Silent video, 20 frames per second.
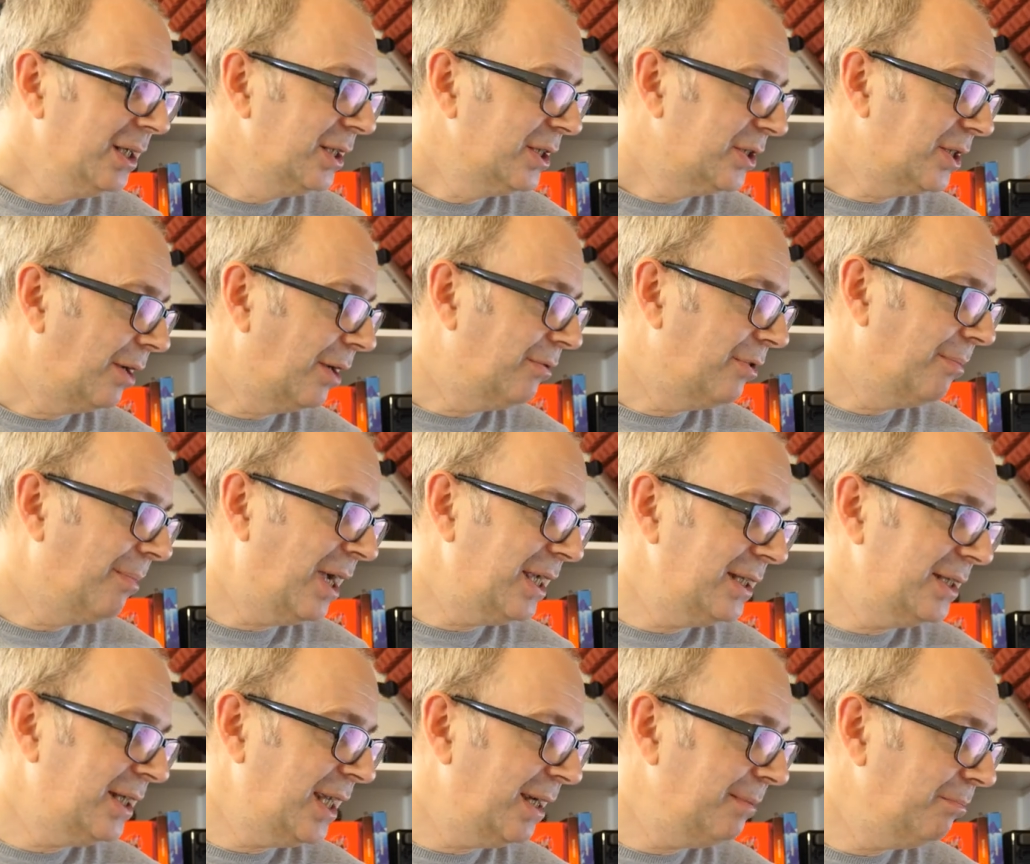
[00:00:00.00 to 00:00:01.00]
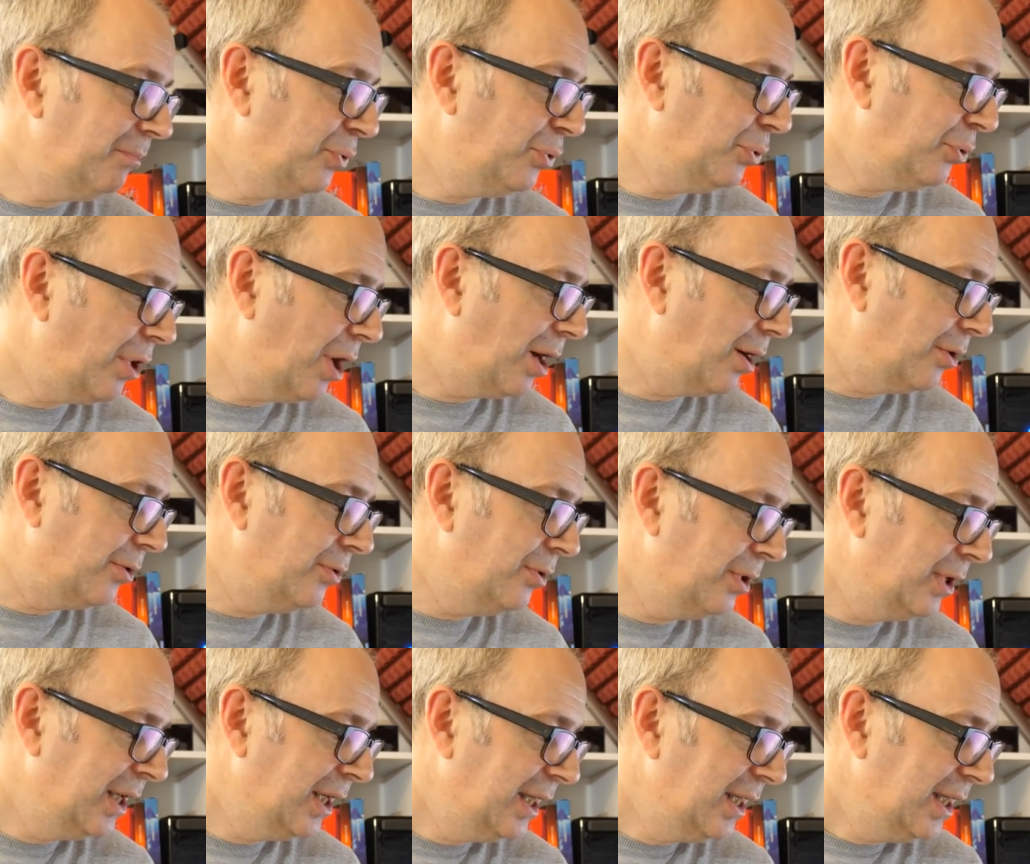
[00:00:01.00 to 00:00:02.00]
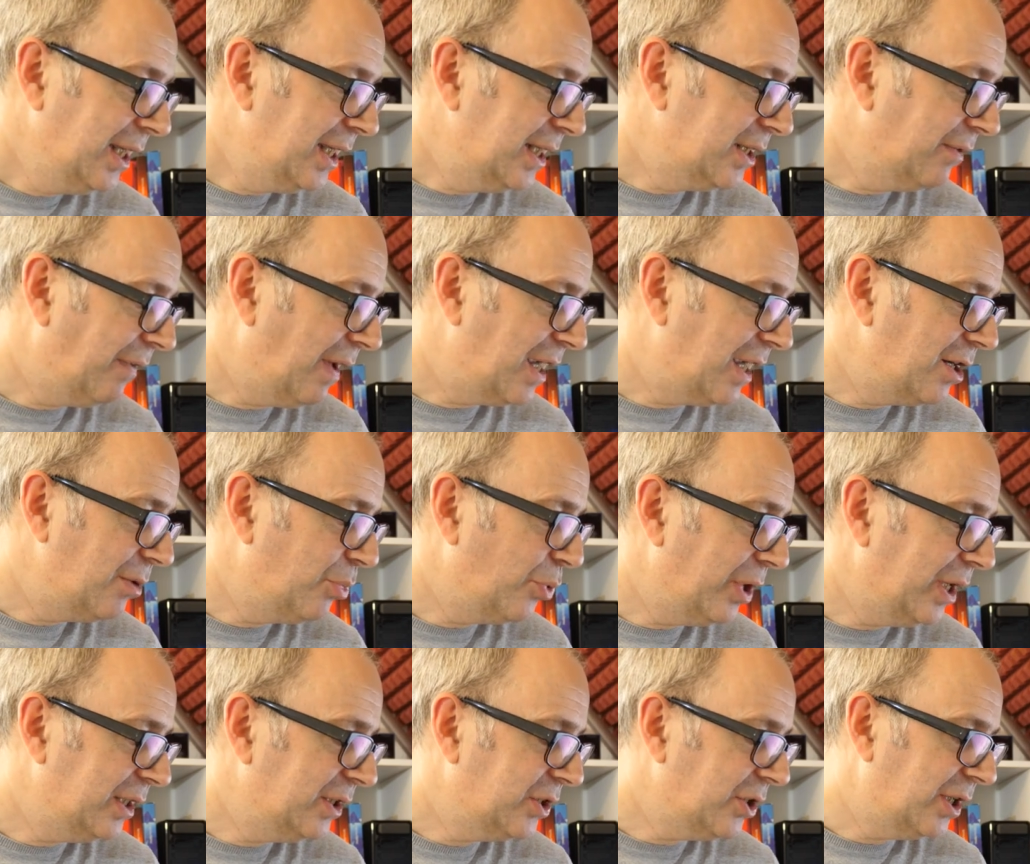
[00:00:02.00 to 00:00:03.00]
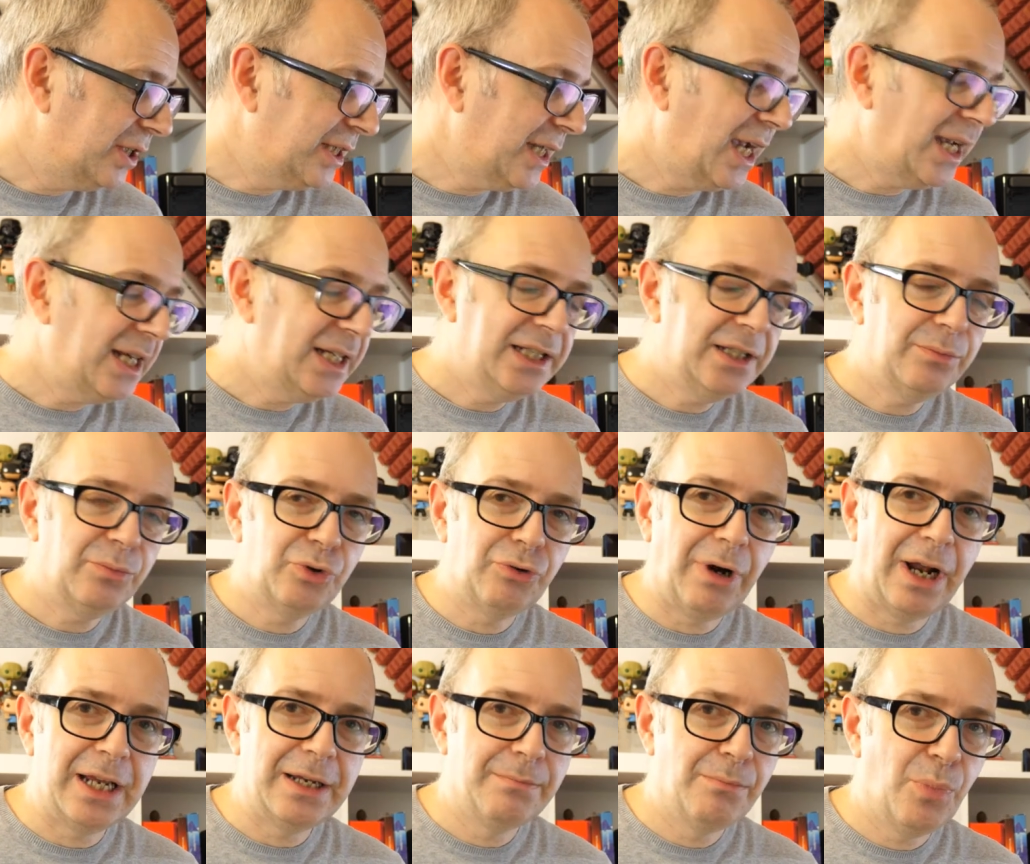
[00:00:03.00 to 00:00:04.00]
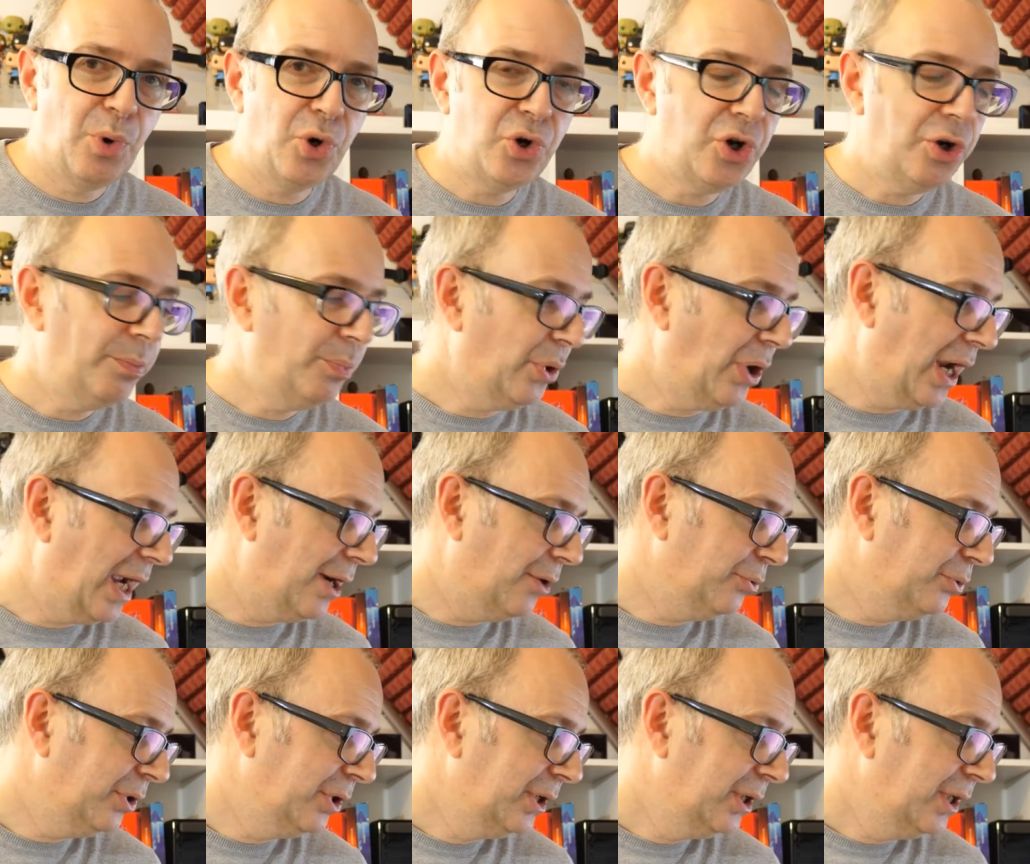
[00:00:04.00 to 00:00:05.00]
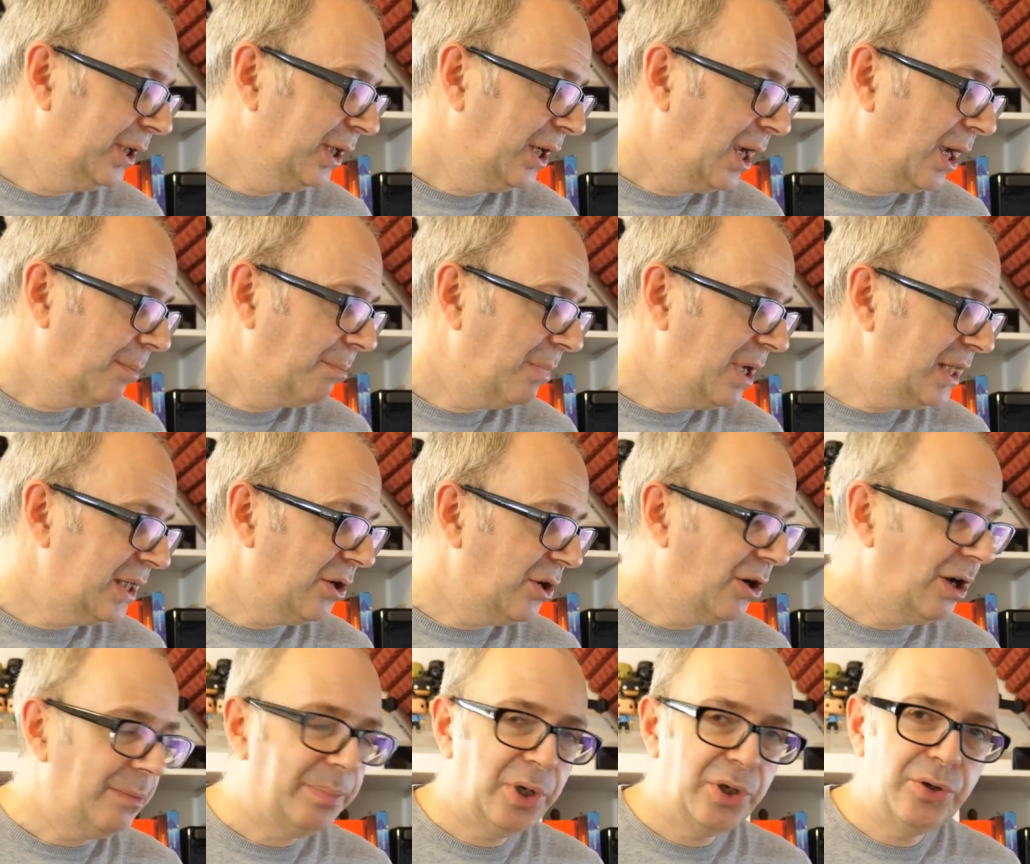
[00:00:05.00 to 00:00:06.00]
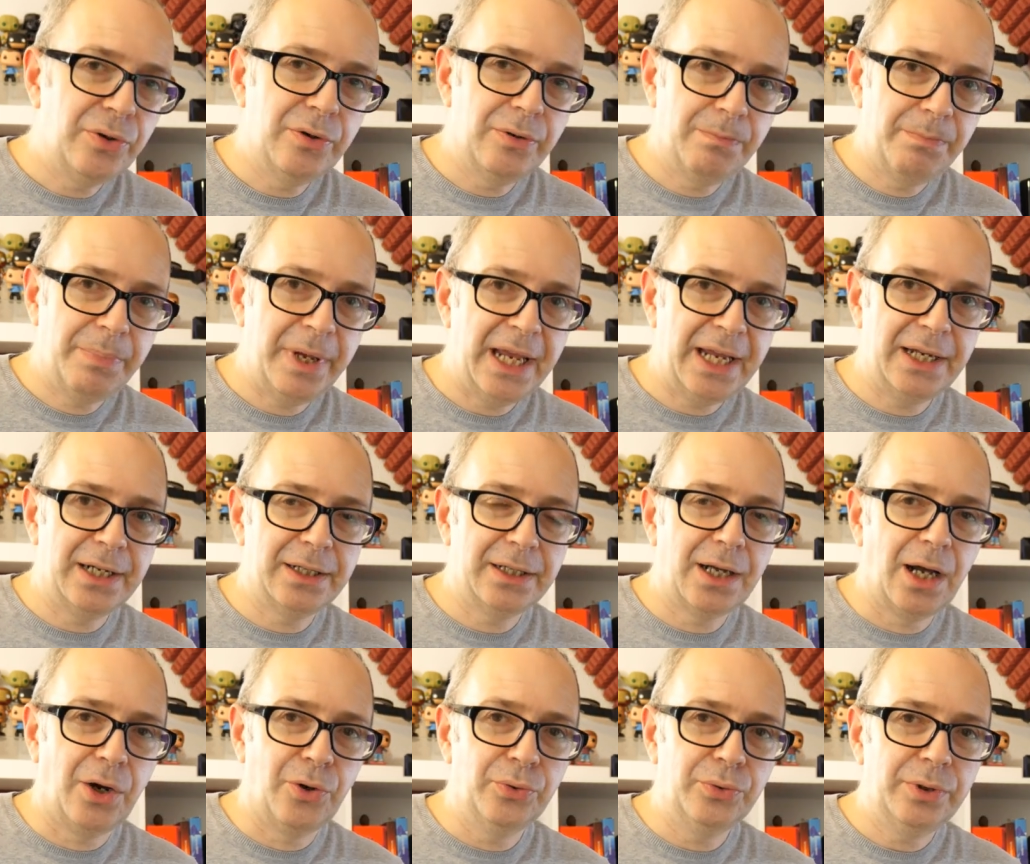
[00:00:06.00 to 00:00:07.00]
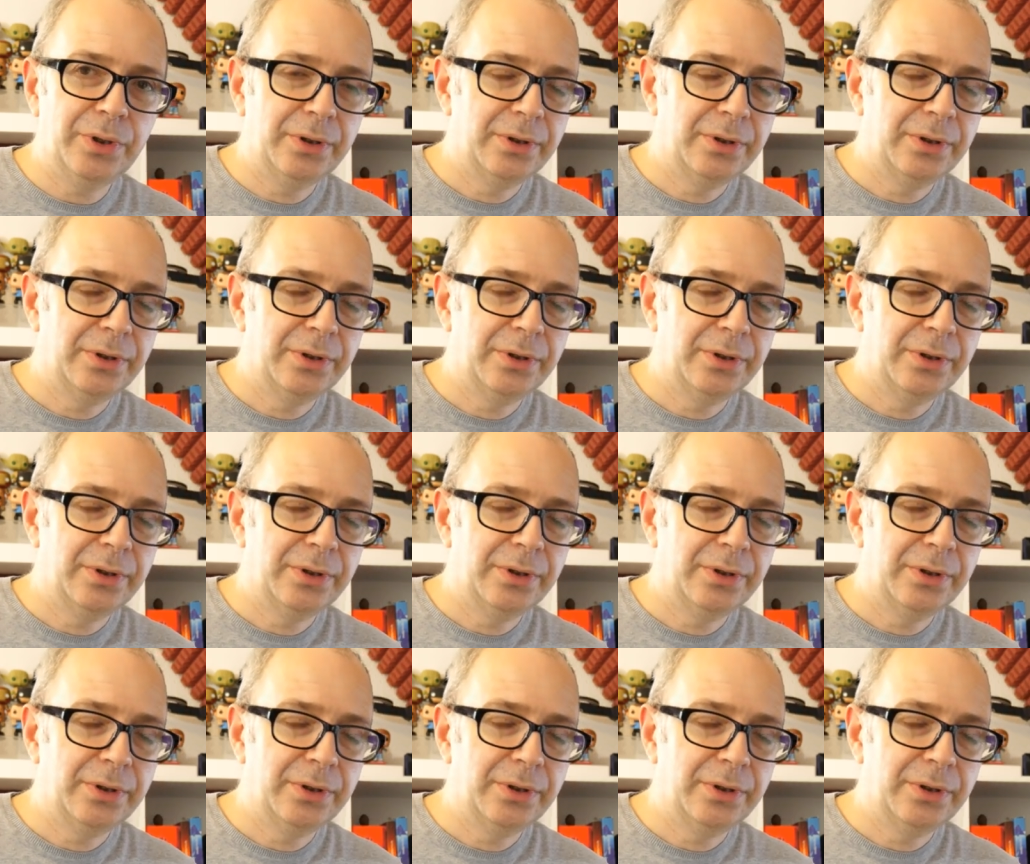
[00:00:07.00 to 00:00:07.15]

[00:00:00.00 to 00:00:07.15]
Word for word: So the Mate ten Pro is available in titanium grey, mocha brown, midnight blue and pink gold,